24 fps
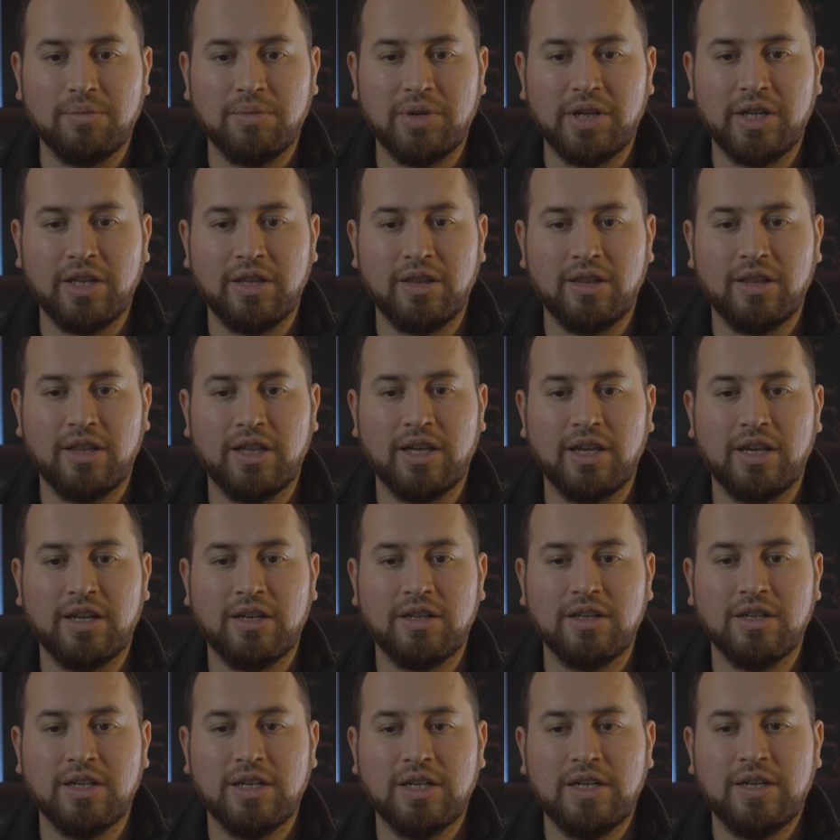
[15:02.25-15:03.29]
in
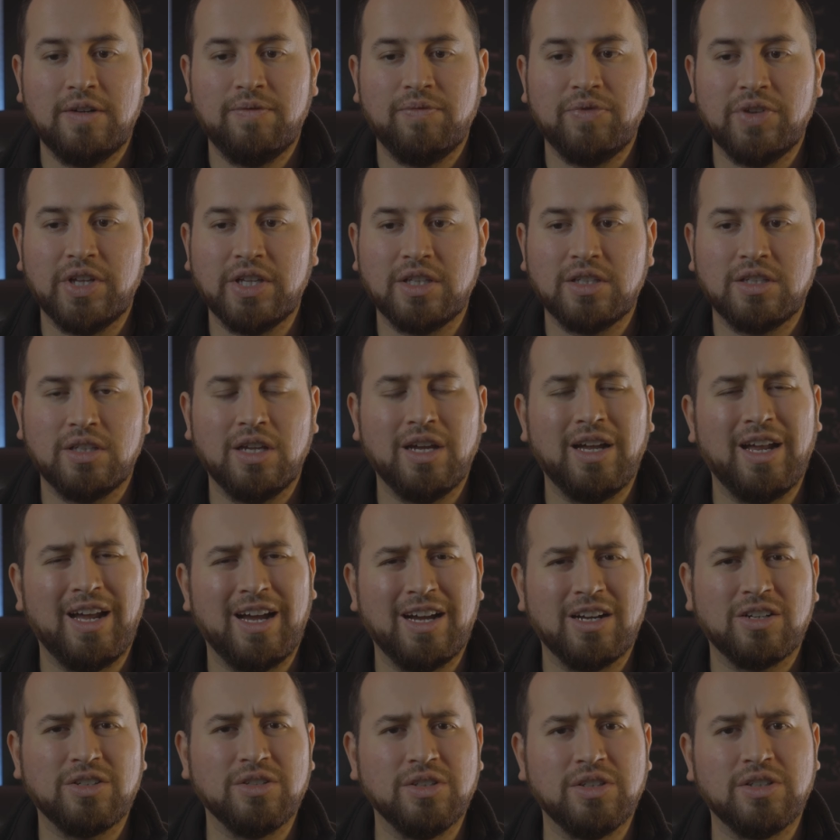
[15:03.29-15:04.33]
that it's not
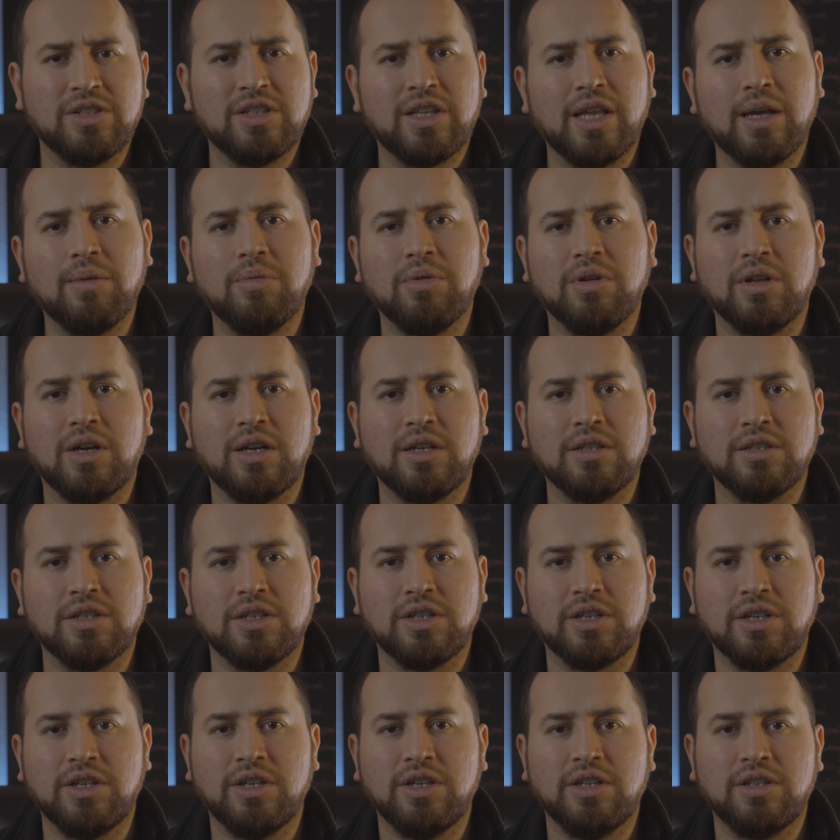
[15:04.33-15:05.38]
actually
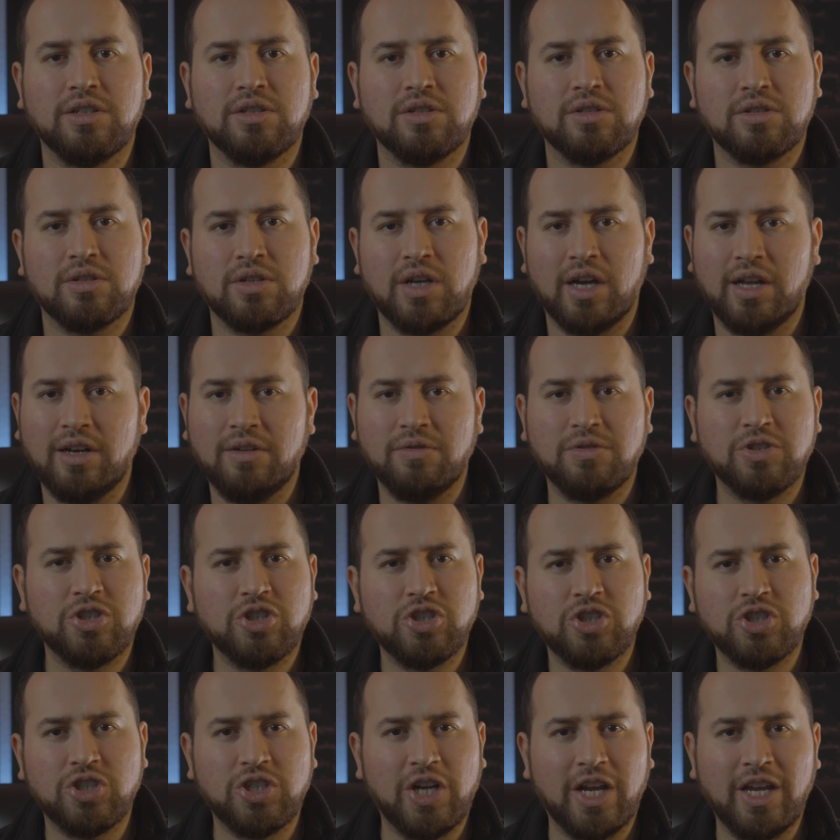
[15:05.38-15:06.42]
stabilizing, it's kind of
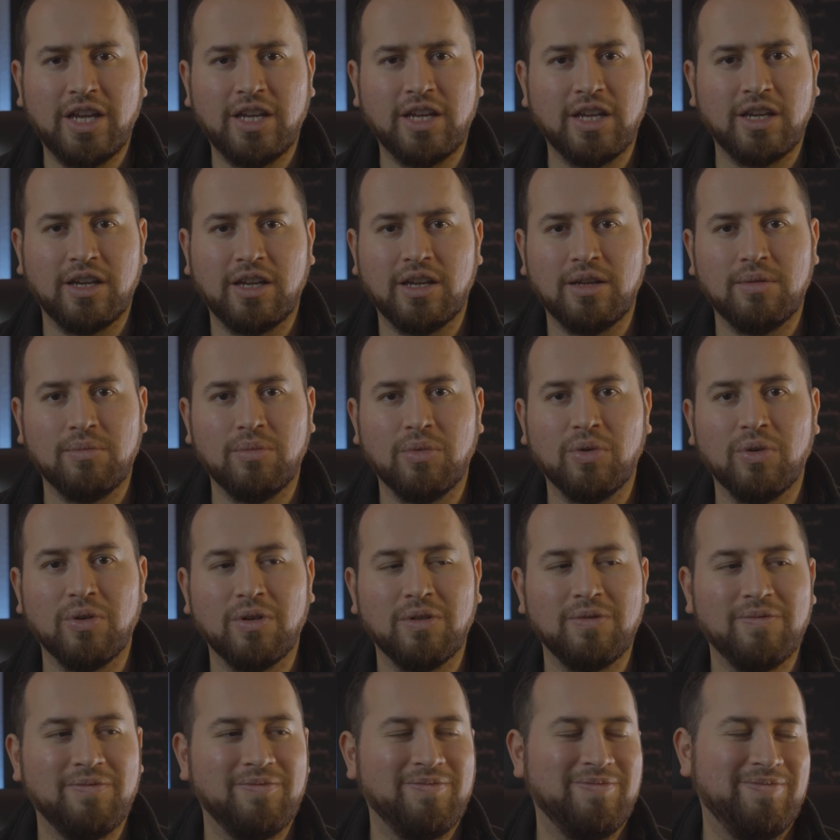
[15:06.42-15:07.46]
shaking it more.
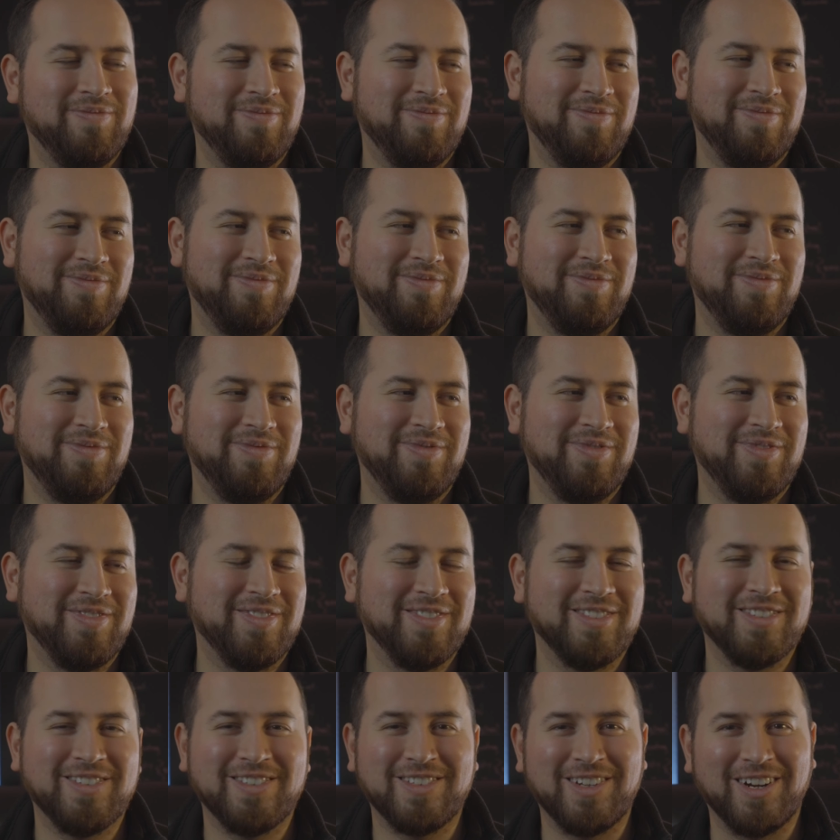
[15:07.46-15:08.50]

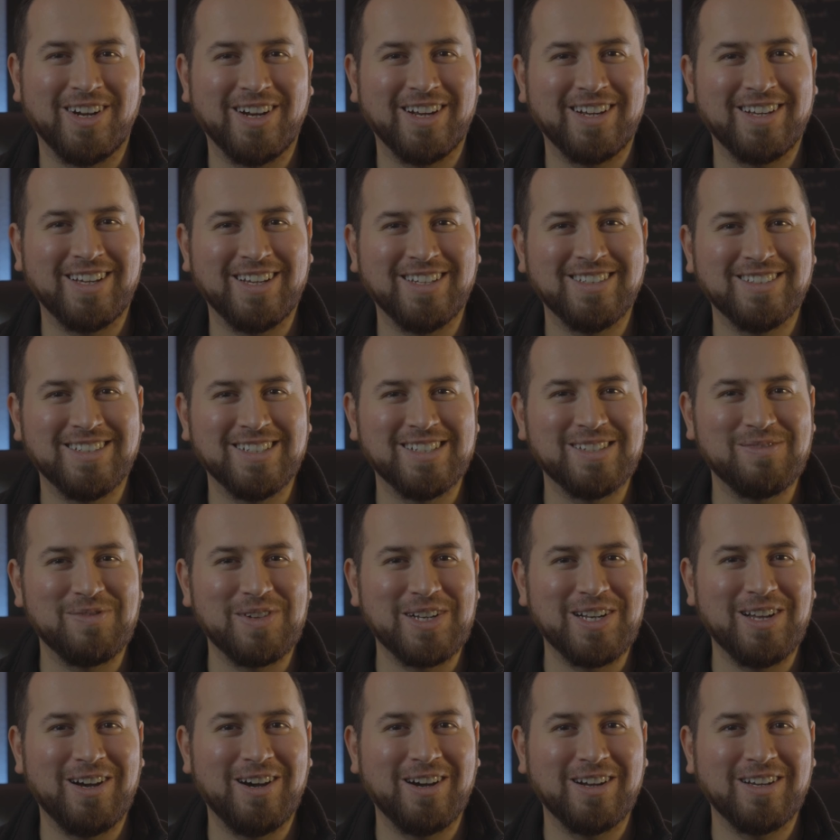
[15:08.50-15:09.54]
Sorry guys, that's my
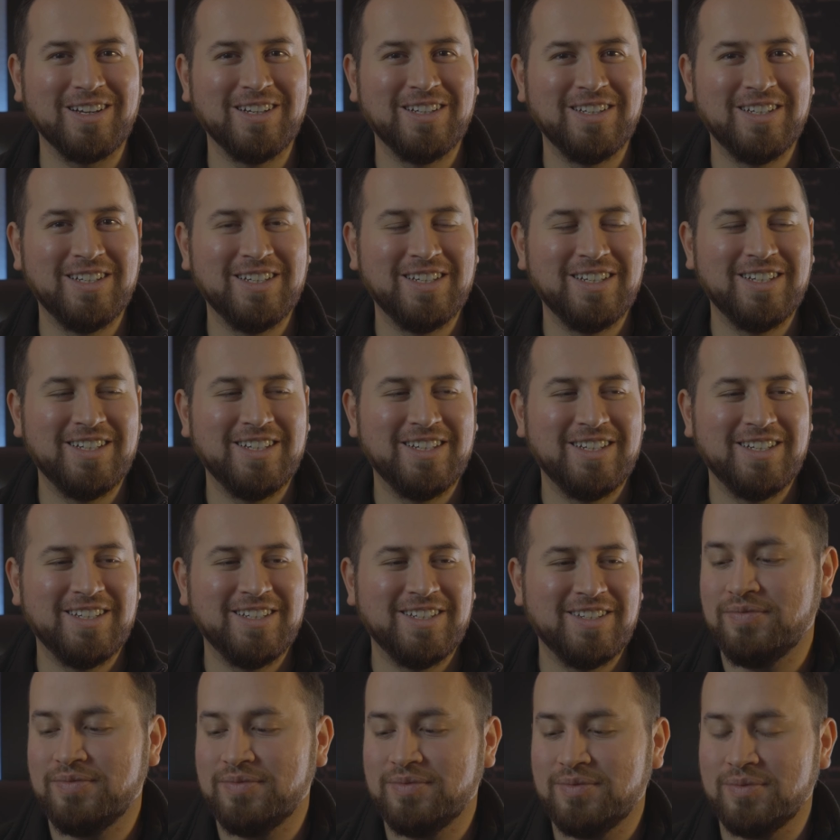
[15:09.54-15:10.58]
dog.
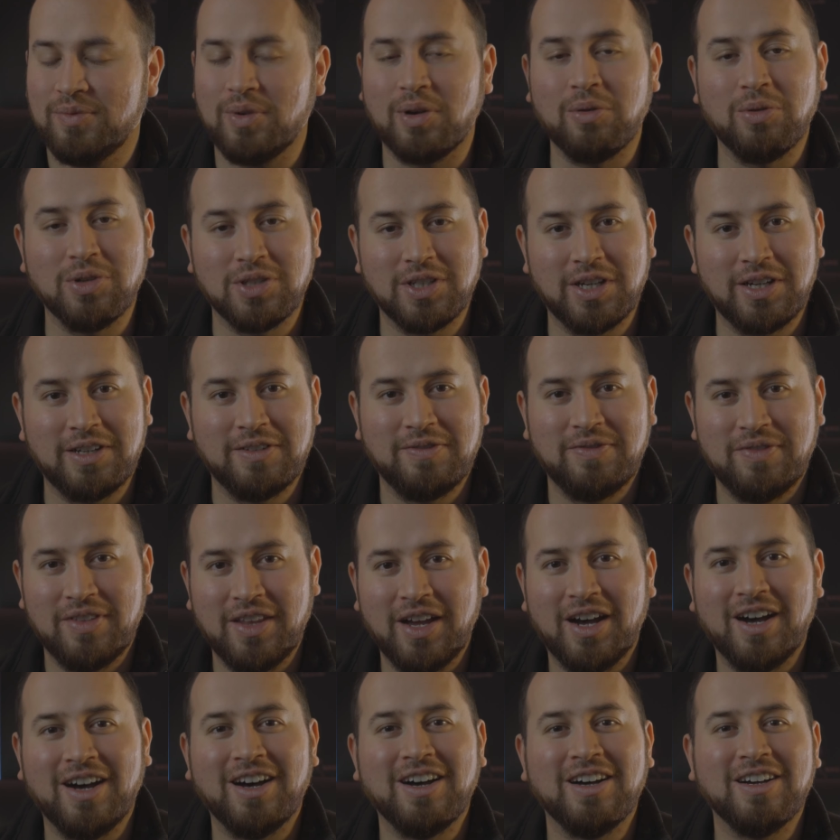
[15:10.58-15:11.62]
Where was
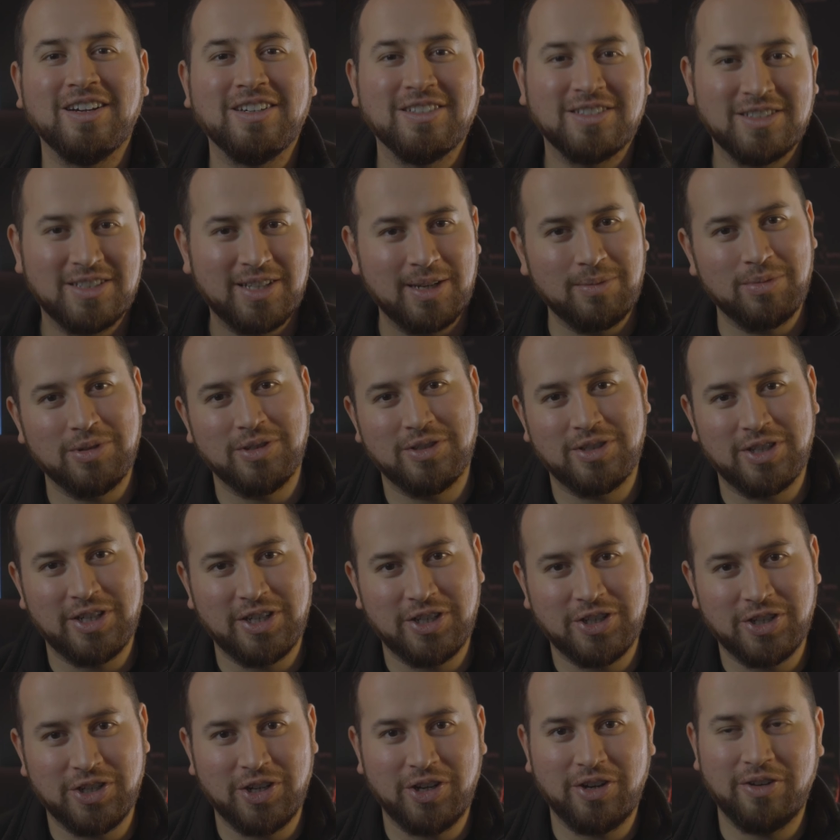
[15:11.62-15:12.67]
I?
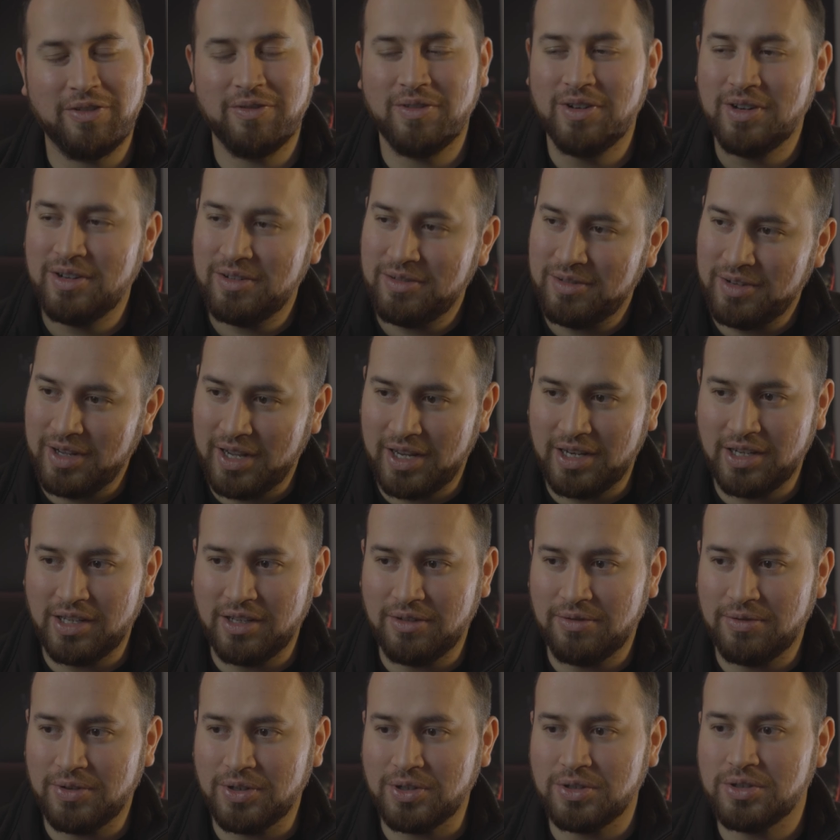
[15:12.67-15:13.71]
Stabilization,
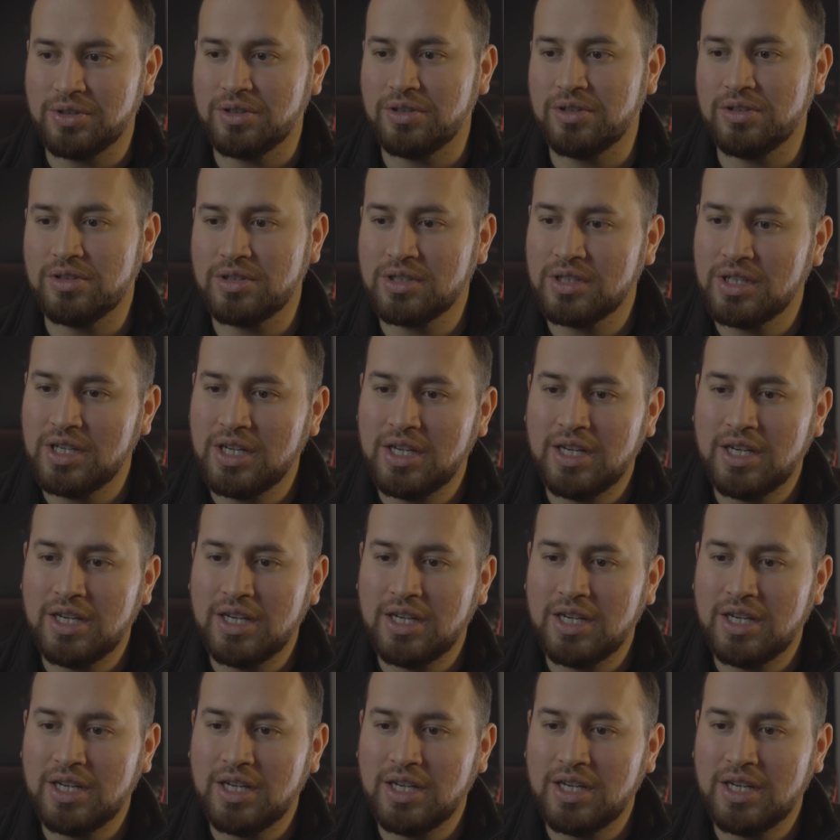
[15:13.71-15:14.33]
ND filters,